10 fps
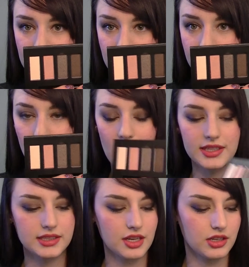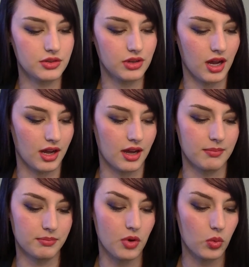You've got
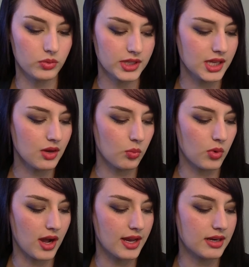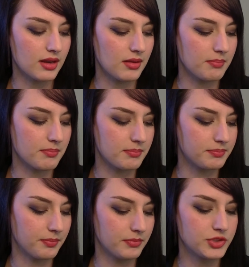only
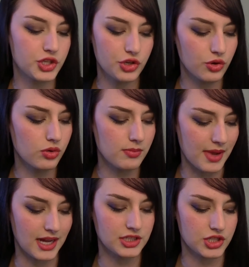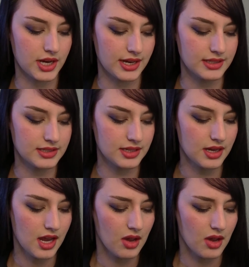two matte shades.